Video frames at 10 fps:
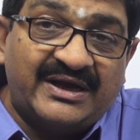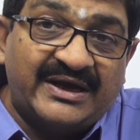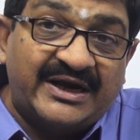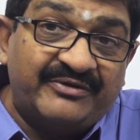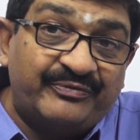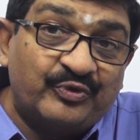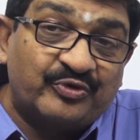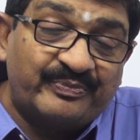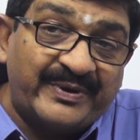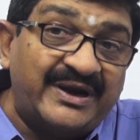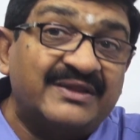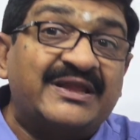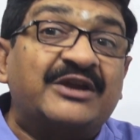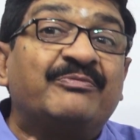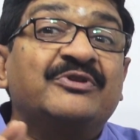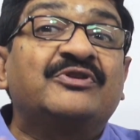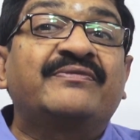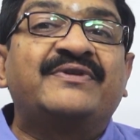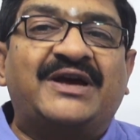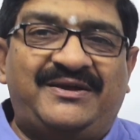And if you spend that much
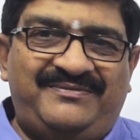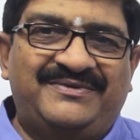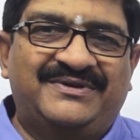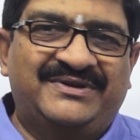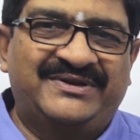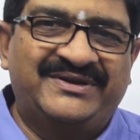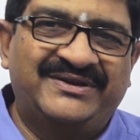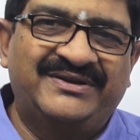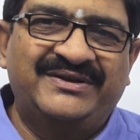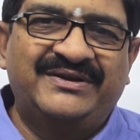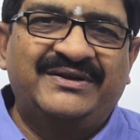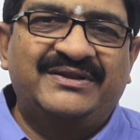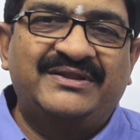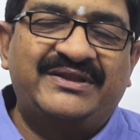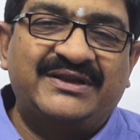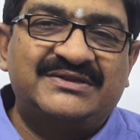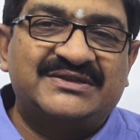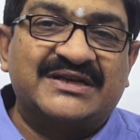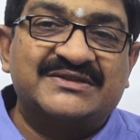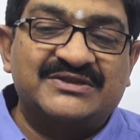of time, then
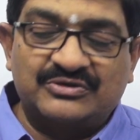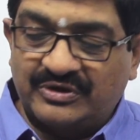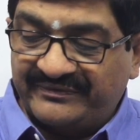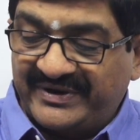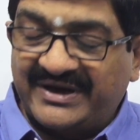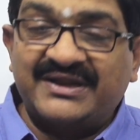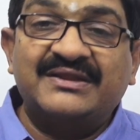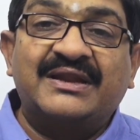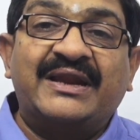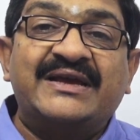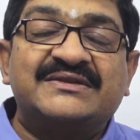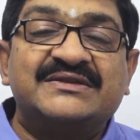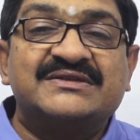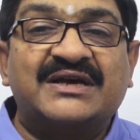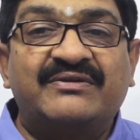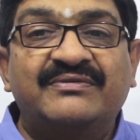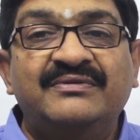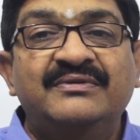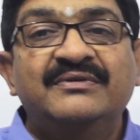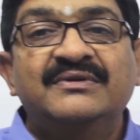chances of getting the license are
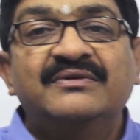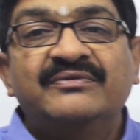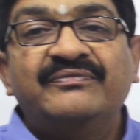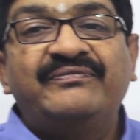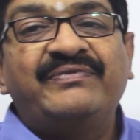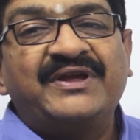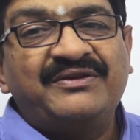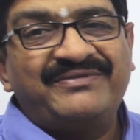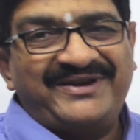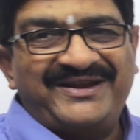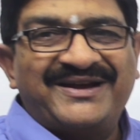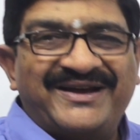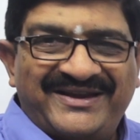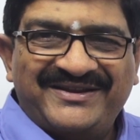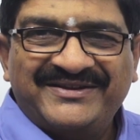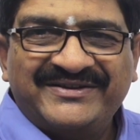very, very high.